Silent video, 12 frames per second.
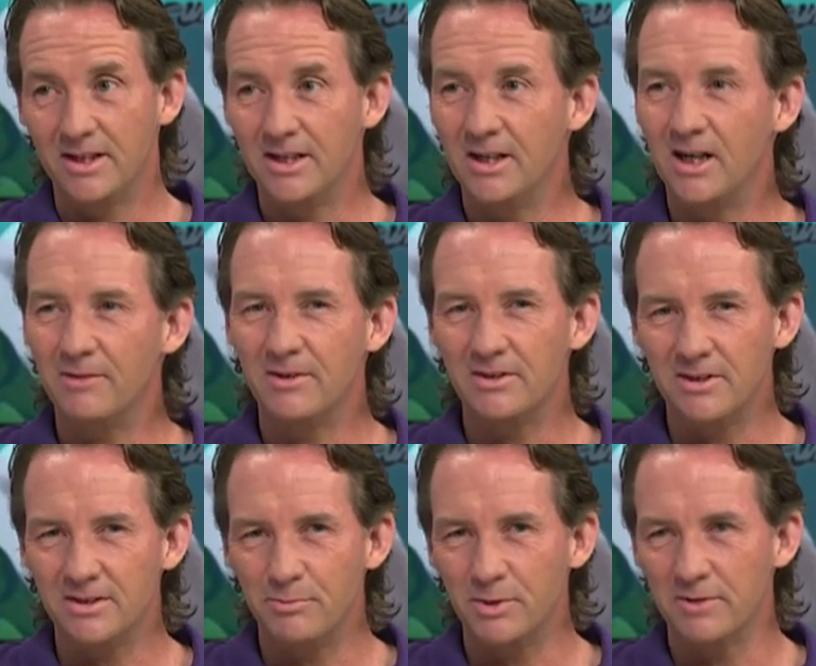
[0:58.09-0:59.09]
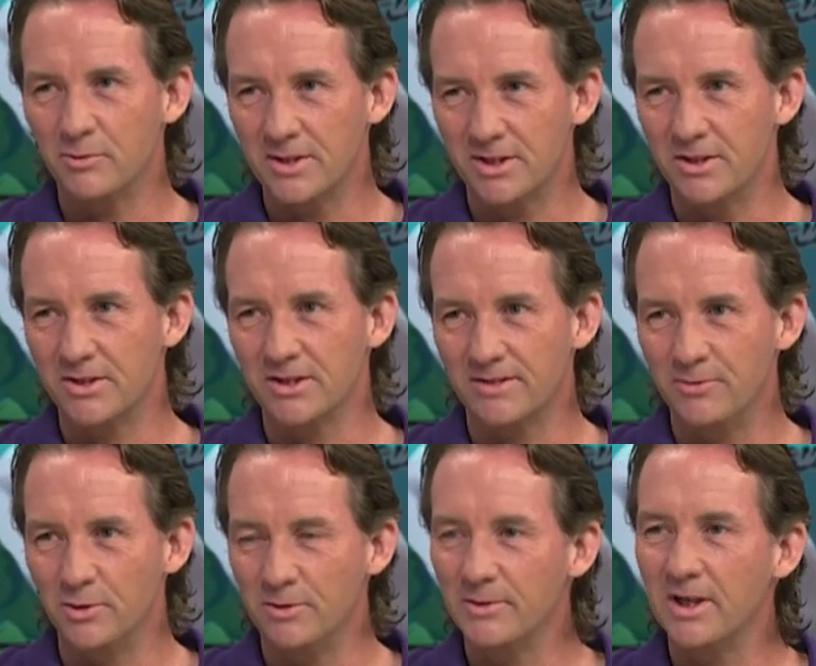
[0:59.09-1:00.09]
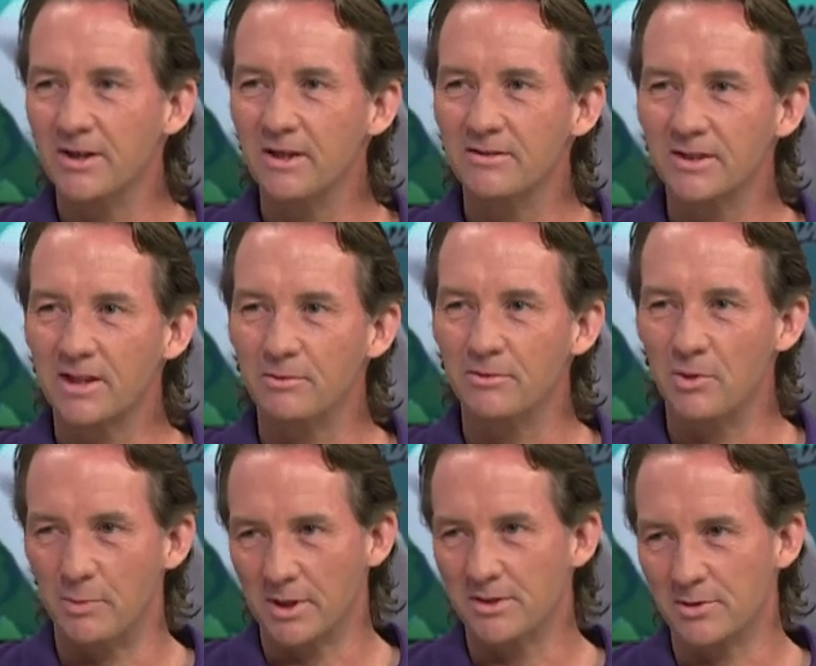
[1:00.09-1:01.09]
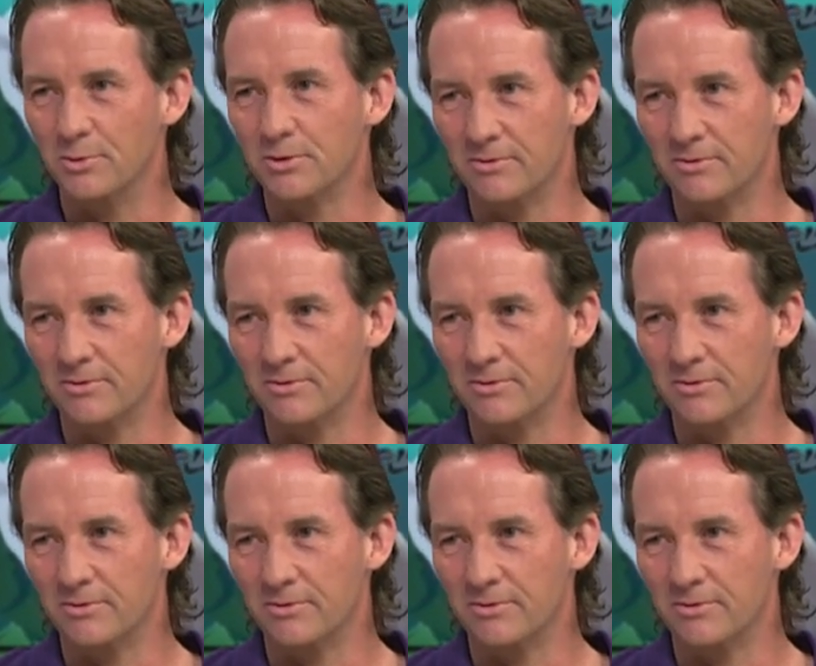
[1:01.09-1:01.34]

They are. There's a bit of a resurgence for them now. There's a couple of the bigger stores